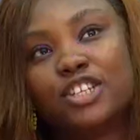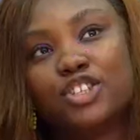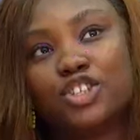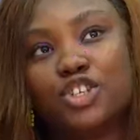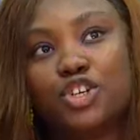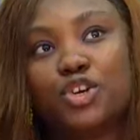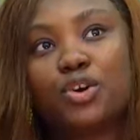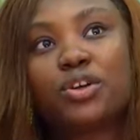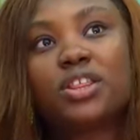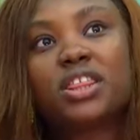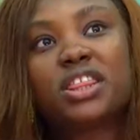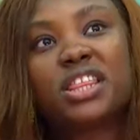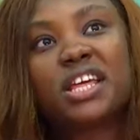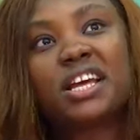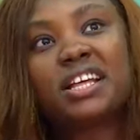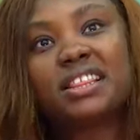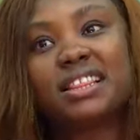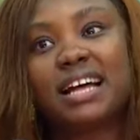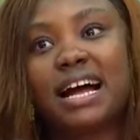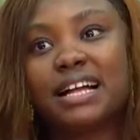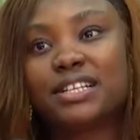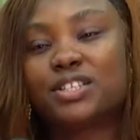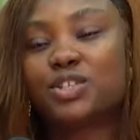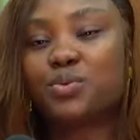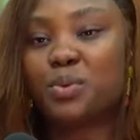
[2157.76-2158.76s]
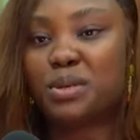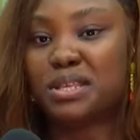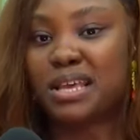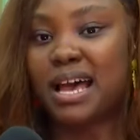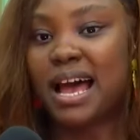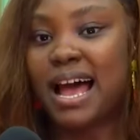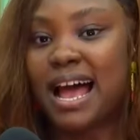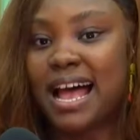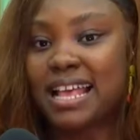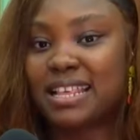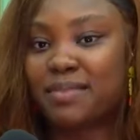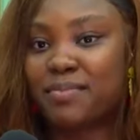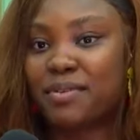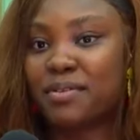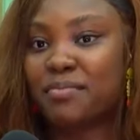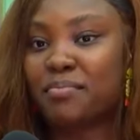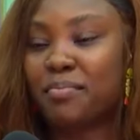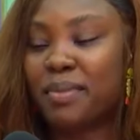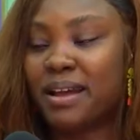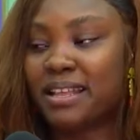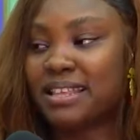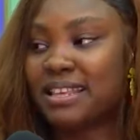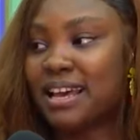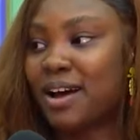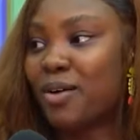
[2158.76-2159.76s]
do you think that Twitter has been
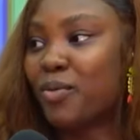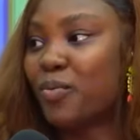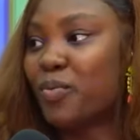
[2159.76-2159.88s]
better